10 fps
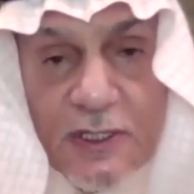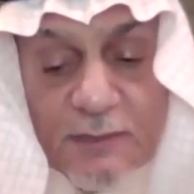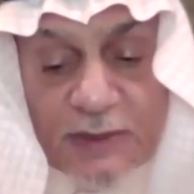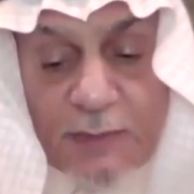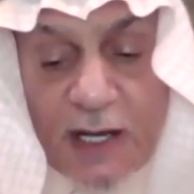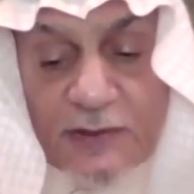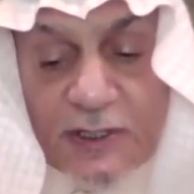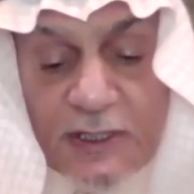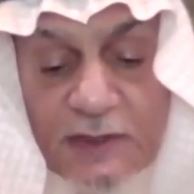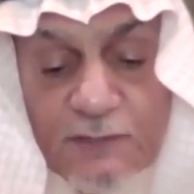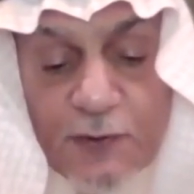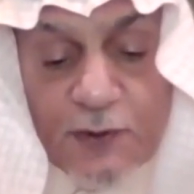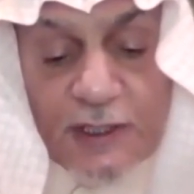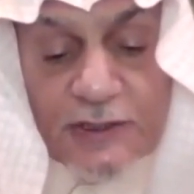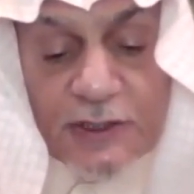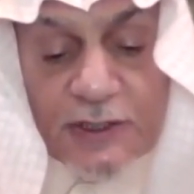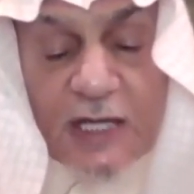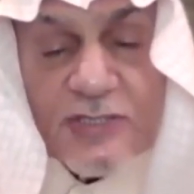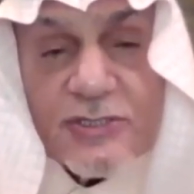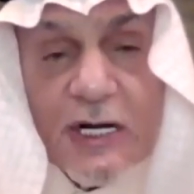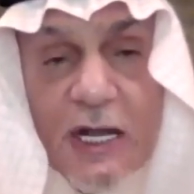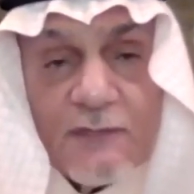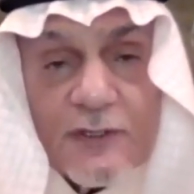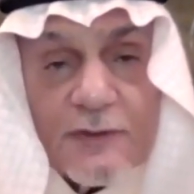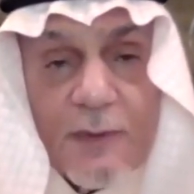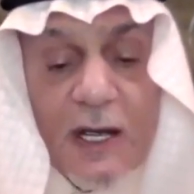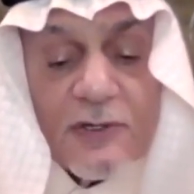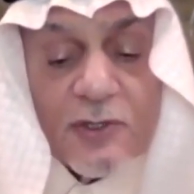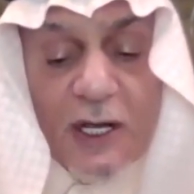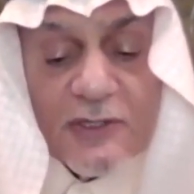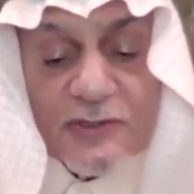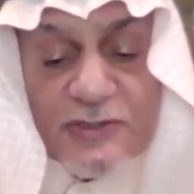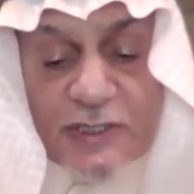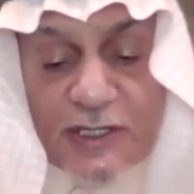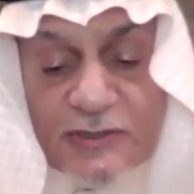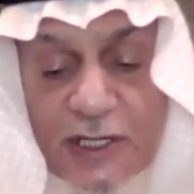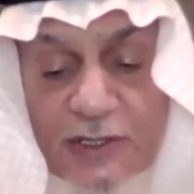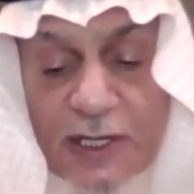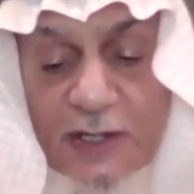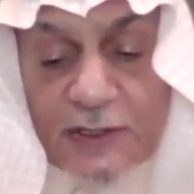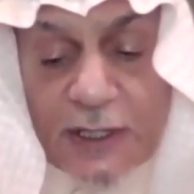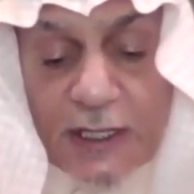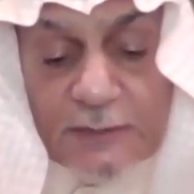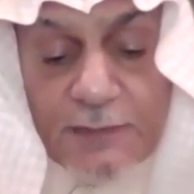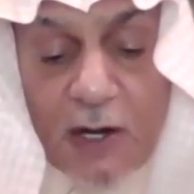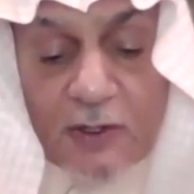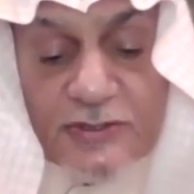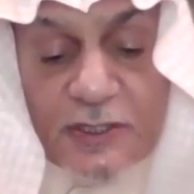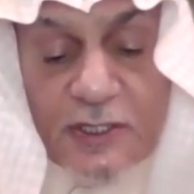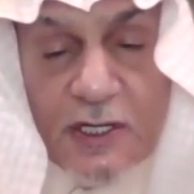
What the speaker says: but by the need for an international effort by the United States and the other great powers